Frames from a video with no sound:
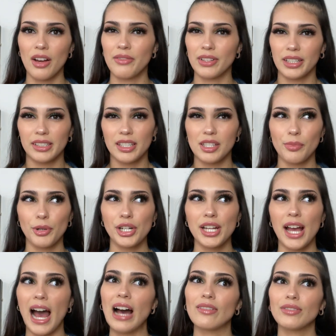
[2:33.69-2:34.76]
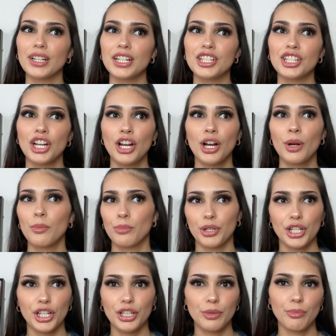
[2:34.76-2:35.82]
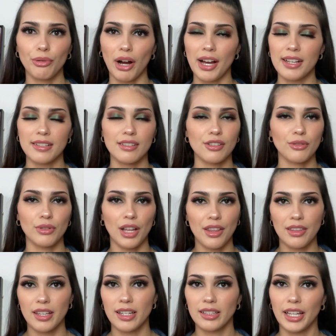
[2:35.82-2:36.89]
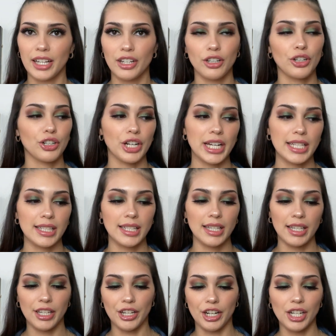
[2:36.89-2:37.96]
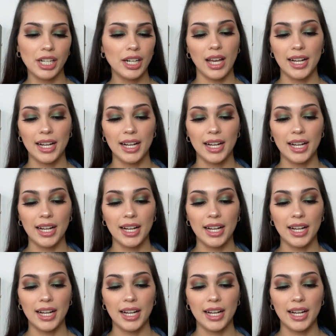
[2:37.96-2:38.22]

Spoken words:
I feel like that's pretty average, pretty good price, so nothing like crazy here.